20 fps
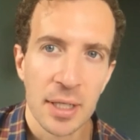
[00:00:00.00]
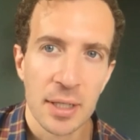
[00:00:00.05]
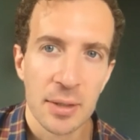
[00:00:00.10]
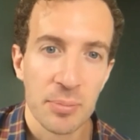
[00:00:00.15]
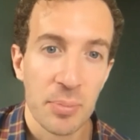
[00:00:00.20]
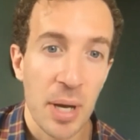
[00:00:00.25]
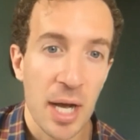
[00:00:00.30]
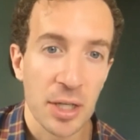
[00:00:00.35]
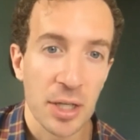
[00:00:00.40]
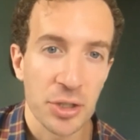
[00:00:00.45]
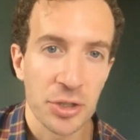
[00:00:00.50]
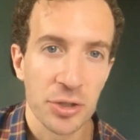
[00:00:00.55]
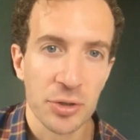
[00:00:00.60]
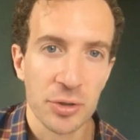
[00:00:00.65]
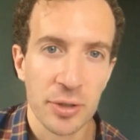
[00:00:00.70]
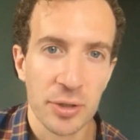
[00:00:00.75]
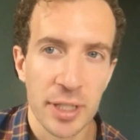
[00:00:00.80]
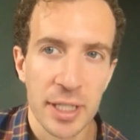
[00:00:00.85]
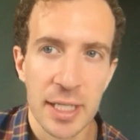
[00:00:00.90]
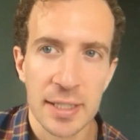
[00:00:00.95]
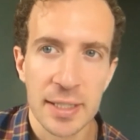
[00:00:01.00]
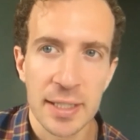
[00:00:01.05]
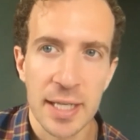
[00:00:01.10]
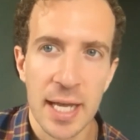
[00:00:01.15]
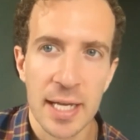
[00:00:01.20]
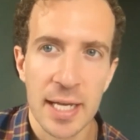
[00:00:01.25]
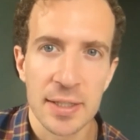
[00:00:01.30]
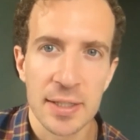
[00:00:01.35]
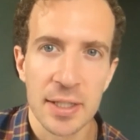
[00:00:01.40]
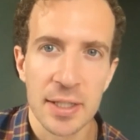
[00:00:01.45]
partial in his
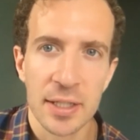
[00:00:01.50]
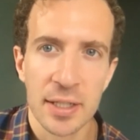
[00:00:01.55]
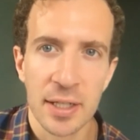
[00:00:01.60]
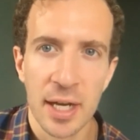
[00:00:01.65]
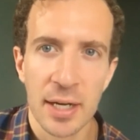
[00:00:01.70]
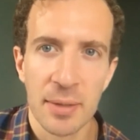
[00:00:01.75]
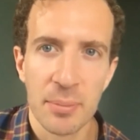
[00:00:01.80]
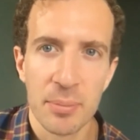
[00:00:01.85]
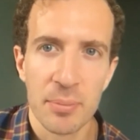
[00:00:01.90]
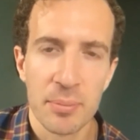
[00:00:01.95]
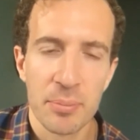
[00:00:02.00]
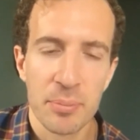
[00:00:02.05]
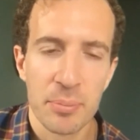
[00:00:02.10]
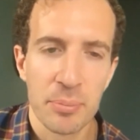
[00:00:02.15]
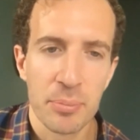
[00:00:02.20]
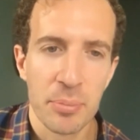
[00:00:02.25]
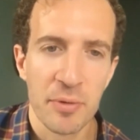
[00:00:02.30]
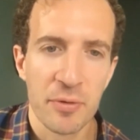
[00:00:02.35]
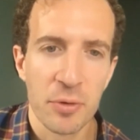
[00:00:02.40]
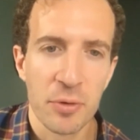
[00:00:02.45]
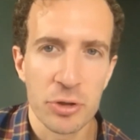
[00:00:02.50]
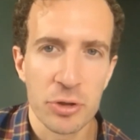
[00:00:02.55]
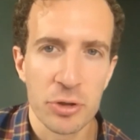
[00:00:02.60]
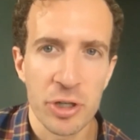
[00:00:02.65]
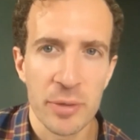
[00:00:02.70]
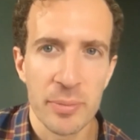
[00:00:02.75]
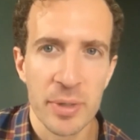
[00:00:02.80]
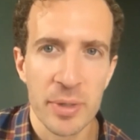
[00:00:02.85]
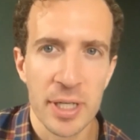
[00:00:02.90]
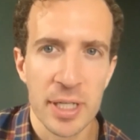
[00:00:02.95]
case, and before
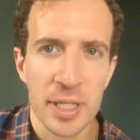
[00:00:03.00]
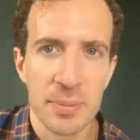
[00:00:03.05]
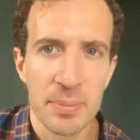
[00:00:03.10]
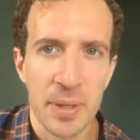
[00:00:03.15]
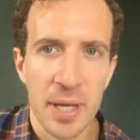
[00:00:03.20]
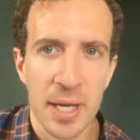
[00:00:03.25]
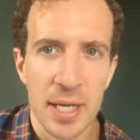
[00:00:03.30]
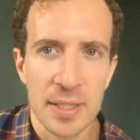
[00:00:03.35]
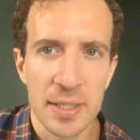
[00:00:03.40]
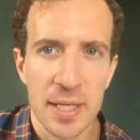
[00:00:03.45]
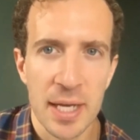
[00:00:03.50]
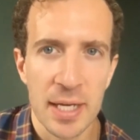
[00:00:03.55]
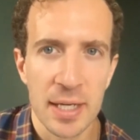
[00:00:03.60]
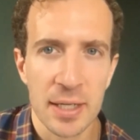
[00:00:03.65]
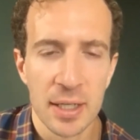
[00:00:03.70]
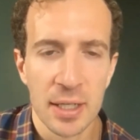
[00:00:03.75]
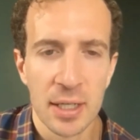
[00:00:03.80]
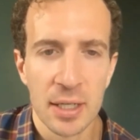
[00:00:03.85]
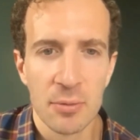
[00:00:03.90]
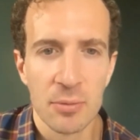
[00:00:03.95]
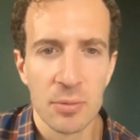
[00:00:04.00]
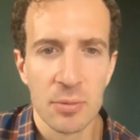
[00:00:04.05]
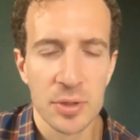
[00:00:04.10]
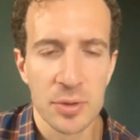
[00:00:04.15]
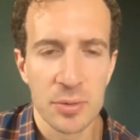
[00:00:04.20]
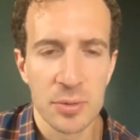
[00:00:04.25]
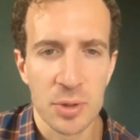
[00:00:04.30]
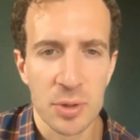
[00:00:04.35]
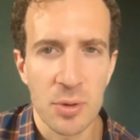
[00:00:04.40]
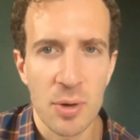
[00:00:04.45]
treatment, his PSA
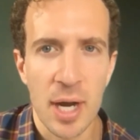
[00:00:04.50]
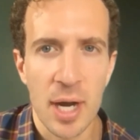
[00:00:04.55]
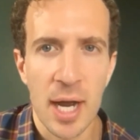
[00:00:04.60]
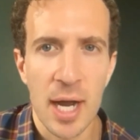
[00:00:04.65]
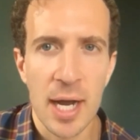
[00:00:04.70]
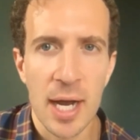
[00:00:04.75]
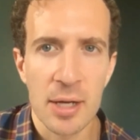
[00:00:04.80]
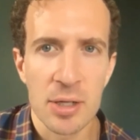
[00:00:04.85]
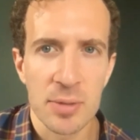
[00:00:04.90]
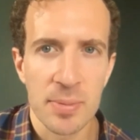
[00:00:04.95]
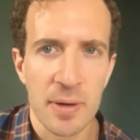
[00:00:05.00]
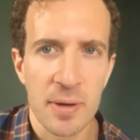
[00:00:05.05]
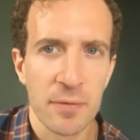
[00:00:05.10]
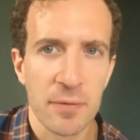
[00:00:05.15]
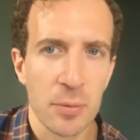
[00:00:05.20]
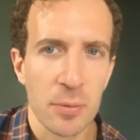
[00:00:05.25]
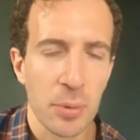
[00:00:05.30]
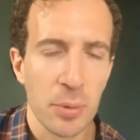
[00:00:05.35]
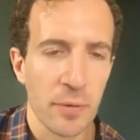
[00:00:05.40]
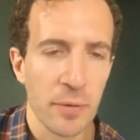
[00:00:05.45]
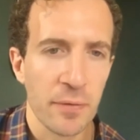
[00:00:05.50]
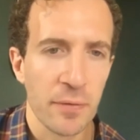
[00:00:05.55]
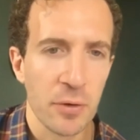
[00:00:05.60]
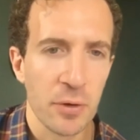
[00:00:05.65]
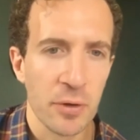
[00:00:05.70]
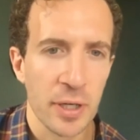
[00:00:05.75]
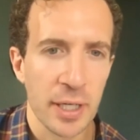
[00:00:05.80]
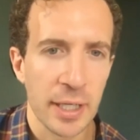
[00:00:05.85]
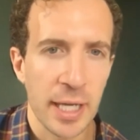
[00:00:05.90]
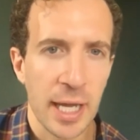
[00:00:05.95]
was quite high. It was about 4.4,
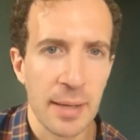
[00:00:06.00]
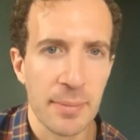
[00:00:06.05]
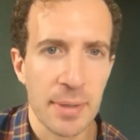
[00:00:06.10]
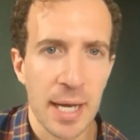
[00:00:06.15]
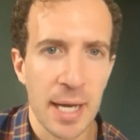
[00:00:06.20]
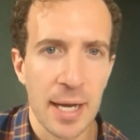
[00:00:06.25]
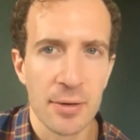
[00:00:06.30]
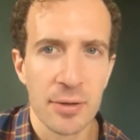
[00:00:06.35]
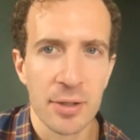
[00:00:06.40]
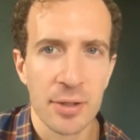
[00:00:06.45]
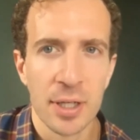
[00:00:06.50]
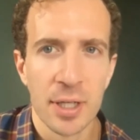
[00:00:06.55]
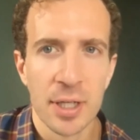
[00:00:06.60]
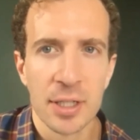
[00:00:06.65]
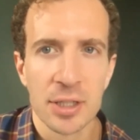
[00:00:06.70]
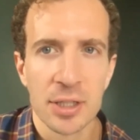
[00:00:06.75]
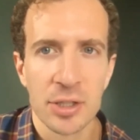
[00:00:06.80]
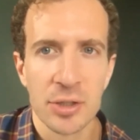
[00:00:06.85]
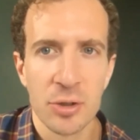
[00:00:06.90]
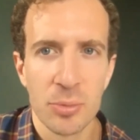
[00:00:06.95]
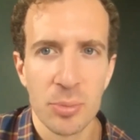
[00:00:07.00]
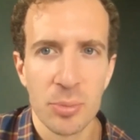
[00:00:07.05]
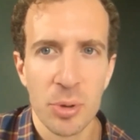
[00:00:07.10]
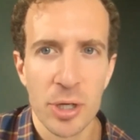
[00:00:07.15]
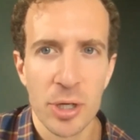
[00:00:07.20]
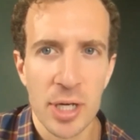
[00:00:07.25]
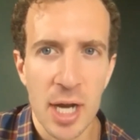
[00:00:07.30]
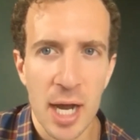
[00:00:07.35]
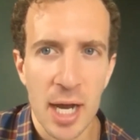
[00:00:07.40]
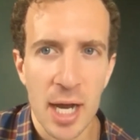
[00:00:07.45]
and it came down to
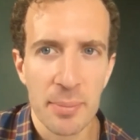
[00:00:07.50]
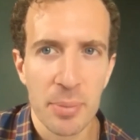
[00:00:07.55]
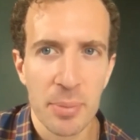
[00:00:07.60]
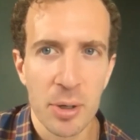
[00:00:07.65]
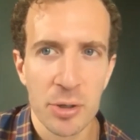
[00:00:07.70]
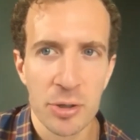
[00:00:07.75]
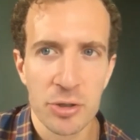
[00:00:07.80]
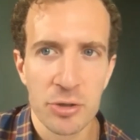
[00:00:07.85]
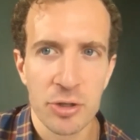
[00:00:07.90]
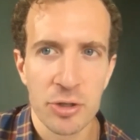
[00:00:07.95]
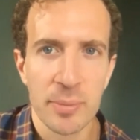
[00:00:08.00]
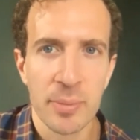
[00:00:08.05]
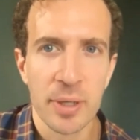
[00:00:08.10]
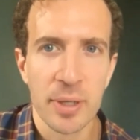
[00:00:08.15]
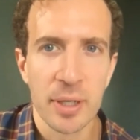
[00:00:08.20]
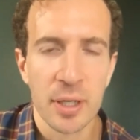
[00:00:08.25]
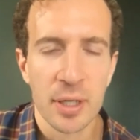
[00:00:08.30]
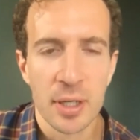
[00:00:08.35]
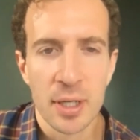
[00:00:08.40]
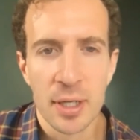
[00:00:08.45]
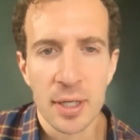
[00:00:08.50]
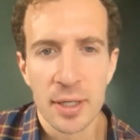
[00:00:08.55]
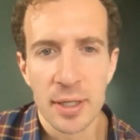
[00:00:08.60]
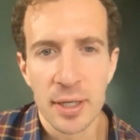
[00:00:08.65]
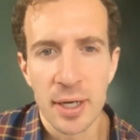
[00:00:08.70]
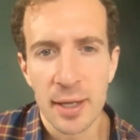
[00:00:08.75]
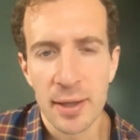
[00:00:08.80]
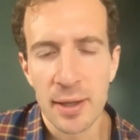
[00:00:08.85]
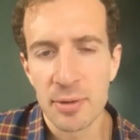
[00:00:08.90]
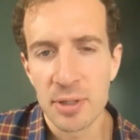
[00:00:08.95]
0.9 post-treatment.
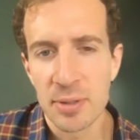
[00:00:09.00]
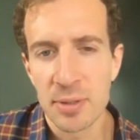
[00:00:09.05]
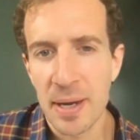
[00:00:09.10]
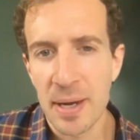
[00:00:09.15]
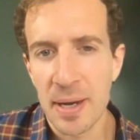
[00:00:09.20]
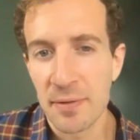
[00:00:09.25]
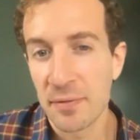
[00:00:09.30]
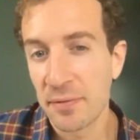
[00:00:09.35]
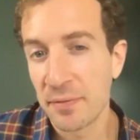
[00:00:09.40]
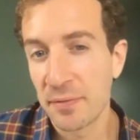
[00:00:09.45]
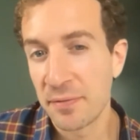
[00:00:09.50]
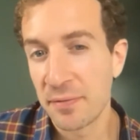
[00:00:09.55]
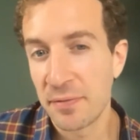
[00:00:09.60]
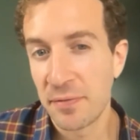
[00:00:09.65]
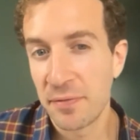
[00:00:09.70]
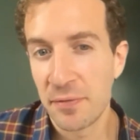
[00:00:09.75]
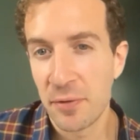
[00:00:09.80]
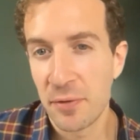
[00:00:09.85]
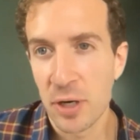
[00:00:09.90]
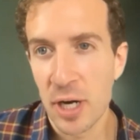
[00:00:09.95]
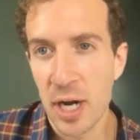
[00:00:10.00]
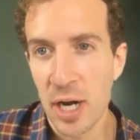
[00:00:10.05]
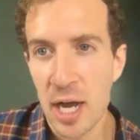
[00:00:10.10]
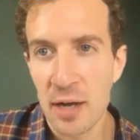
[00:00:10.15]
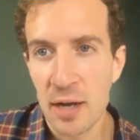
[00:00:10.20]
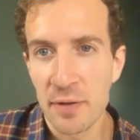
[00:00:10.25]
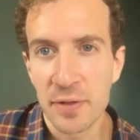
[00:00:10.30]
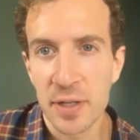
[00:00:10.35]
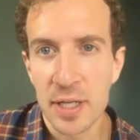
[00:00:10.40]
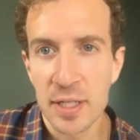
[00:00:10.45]
Now, that was about
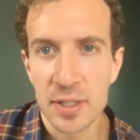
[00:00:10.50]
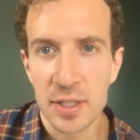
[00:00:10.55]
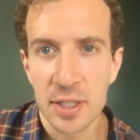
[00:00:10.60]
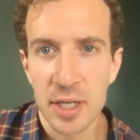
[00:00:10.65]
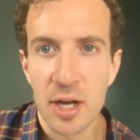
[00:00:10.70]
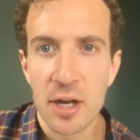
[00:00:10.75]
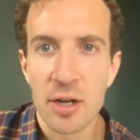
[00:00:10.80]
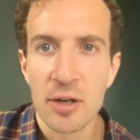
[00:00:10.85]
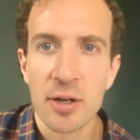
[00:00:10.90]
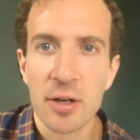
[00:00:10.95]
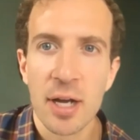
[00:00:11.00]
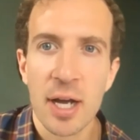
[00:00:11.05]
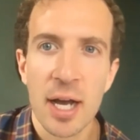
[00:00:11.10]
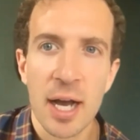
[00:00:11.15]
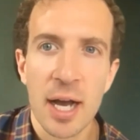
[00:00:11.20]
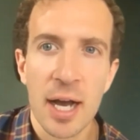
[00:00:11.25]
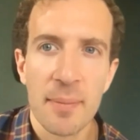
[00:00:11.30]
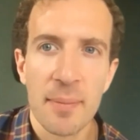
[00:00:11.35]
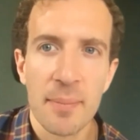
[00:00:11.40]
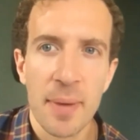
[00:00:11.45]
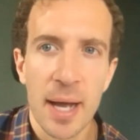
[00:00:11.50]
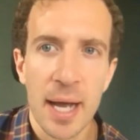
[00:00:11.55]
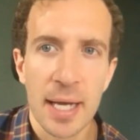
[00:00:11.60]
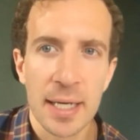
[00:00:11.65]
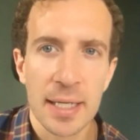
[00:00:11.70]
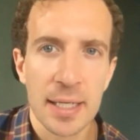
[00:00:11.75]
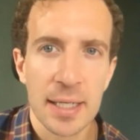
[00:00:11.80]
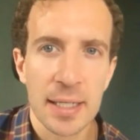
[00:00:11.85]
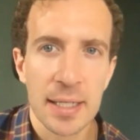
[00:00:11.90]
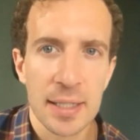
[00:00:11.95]
4.5 years ago, and
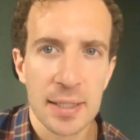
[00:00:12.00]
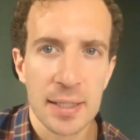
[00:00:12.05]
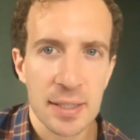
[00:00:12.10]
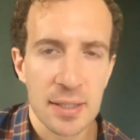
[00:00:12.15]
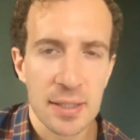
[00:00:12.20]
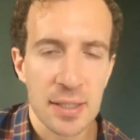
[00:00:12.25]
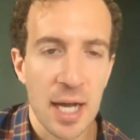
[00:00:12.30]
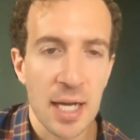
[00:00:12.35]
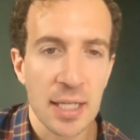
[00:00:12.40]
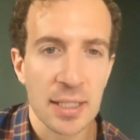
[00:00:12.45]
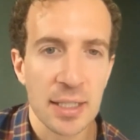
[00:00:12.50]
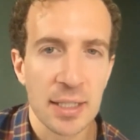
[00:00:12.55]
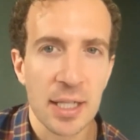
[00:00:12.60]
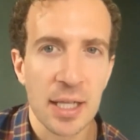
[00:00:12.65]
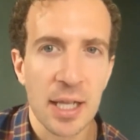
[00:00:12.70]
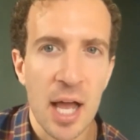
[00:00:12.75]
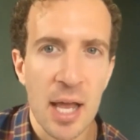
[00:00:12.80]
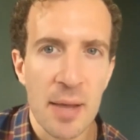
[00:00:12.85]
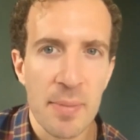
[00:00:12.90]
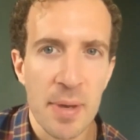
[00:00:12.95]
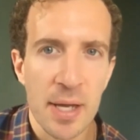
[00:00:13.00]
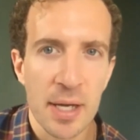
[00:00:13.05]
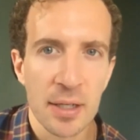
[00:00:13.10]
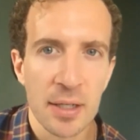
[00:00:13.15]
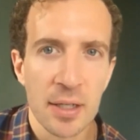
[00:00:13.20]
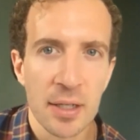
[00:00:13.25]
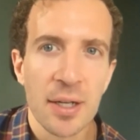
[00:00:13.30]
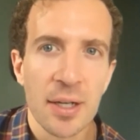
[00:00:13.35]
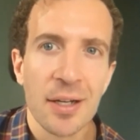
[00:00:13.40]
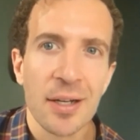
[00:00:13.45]
it started climbing,
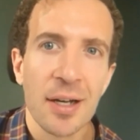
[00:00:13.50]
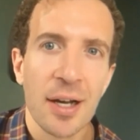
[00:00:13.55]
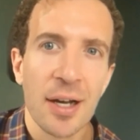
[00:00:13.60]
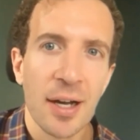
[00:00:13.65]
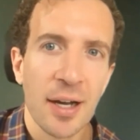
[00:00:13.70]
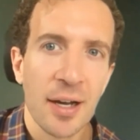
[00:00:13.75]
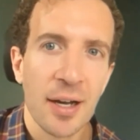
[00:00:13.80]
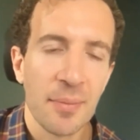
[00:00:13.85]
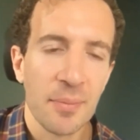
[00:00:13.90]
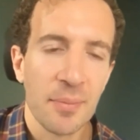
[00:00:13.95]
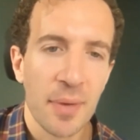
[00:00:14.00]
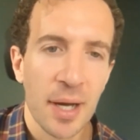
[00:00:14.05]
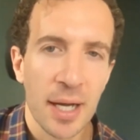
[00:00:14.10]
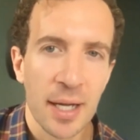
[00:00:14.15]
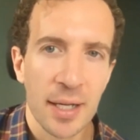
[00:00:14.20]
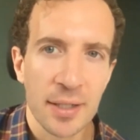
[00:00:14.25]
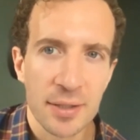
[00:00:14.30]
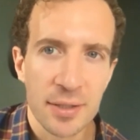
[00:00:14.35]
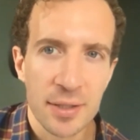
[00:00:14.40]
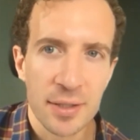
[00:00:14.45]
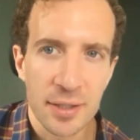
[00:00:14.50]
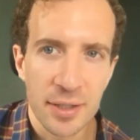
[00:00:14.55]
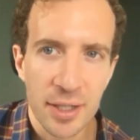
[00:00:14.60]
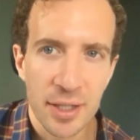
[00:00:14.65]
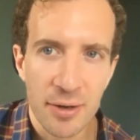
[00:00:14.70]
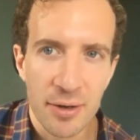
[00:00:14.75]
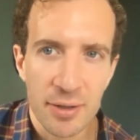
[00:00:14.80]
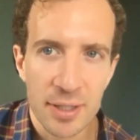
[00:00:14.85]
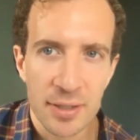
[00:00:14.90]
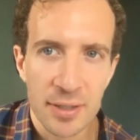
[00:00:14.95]
and
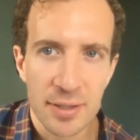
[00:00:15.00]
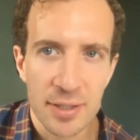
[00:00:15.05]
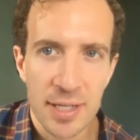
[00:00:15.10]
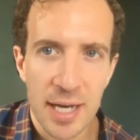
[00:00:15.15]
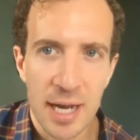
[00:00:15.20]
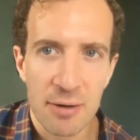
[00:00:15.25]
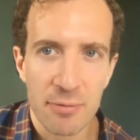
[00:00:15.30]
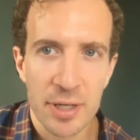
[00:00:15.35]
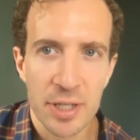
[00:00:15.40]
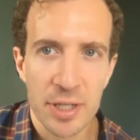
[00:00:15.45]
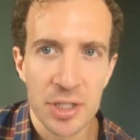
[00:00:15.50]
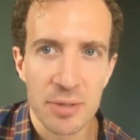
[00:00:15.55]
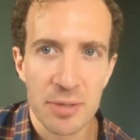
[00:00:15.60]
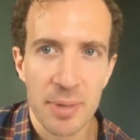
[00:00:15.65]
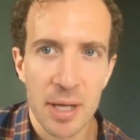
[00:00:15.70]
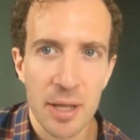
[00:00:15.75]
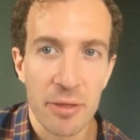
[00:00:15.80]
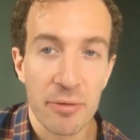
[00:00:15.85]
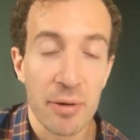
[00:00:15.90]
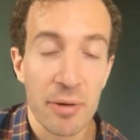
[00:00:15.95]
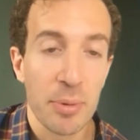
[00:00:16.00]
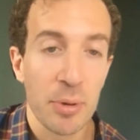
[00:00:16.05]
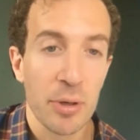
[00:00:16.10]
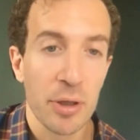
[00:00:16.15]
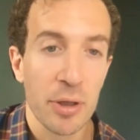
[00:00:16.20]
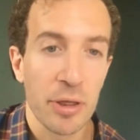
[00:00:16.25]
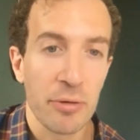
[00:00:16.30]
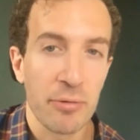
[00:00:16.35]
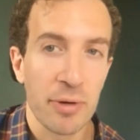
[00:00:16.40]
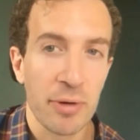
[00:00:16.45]
it's now reached about
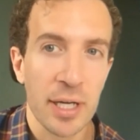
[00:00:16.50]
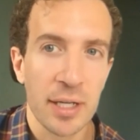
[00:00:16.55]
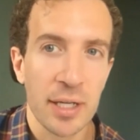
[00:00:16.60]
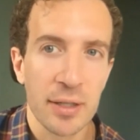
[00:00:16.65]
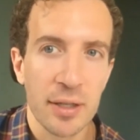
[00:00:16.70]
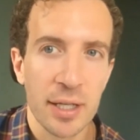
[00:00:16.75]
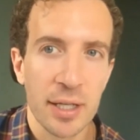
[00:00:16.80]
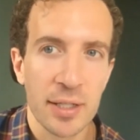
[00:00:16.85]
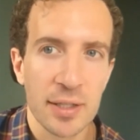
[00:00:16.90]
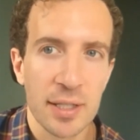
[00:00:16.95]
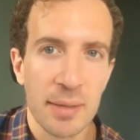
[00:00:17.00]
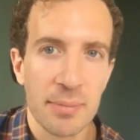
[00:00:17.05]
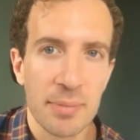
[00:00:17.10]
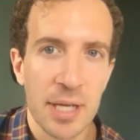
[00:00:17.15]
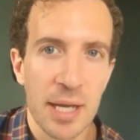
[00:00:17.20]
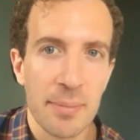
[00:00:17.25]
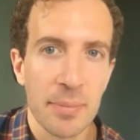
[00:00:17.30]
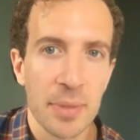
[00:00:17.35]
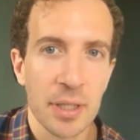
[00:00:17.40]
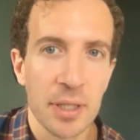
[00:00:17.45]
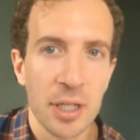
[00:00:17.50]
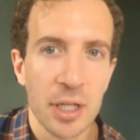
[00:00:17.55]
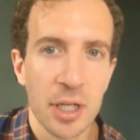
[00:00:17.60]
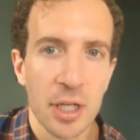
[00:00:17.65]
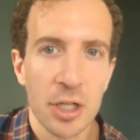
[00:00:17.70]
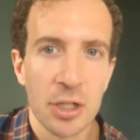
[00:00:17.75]
3.3 in September.